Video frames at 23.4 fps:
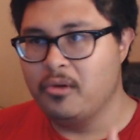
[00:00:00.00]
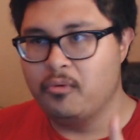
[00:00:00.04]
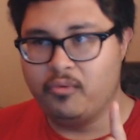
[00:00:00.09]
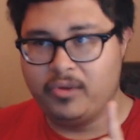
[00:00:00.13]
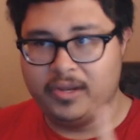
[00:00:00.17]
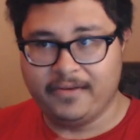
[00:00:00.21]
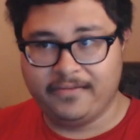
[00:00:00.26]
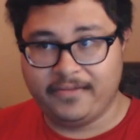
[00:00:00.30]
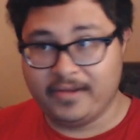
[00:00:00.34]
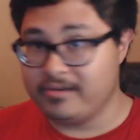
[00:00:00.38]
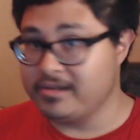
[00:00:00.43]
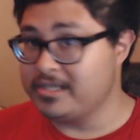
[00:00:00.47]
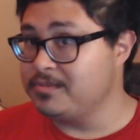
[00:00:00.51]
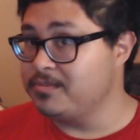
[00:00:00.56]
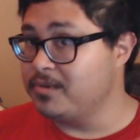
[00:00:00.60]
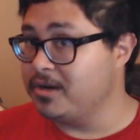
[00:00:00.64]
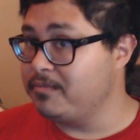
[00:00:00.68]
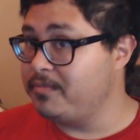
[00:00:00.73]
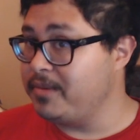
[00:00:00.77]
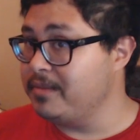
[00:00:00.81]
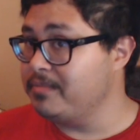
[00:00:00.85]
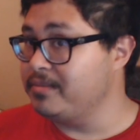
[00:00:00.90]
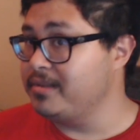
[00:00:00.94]
We have very
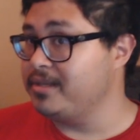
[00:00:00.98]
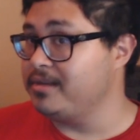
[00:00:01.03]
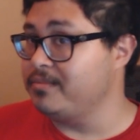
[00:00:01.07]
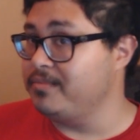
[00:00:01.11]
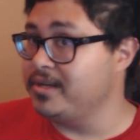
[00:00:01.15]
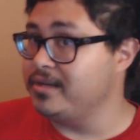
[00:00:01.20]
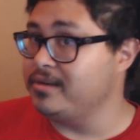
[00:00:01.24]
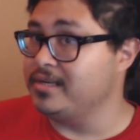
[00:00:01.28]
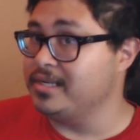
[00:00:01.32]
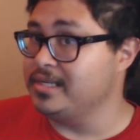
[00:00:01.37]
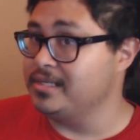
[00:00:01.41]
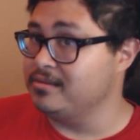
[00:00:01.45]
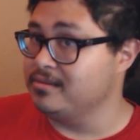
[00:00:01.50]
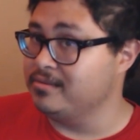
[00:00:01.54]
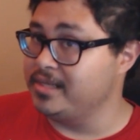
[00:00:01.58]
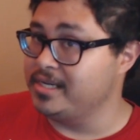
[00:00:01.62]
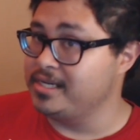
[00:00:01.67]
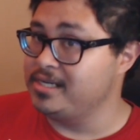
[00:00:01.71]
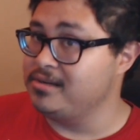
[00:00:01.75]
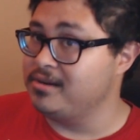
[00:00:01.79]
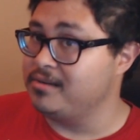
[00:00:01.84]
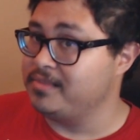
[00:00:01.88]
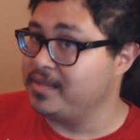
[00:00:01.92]
smart people in the community, so if
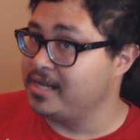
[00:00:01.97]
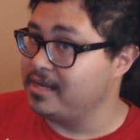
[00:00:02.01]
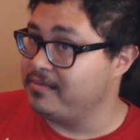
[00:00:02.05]
they show up,